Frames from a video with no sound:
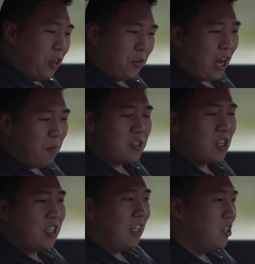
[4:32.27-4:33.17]
Other
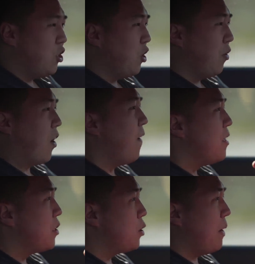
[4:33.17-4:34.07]
comments on the interior,
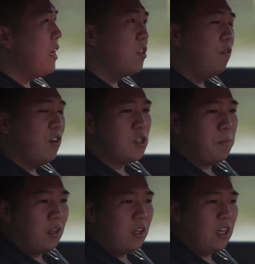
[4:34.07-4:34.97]
space and
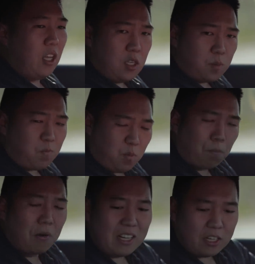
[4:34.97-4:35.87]
visibility is
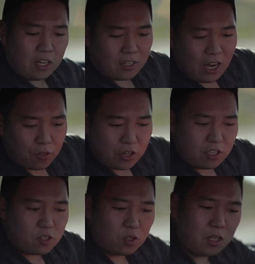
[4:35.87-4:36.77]
pretty good. Now,
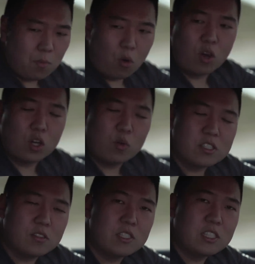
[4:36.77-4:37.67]
these are the more
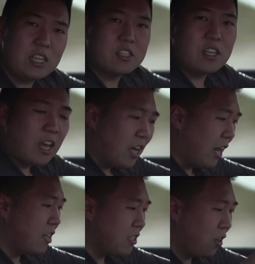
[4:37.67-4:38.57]
aggressive seats,
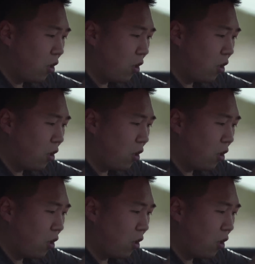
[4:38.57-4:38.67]
and as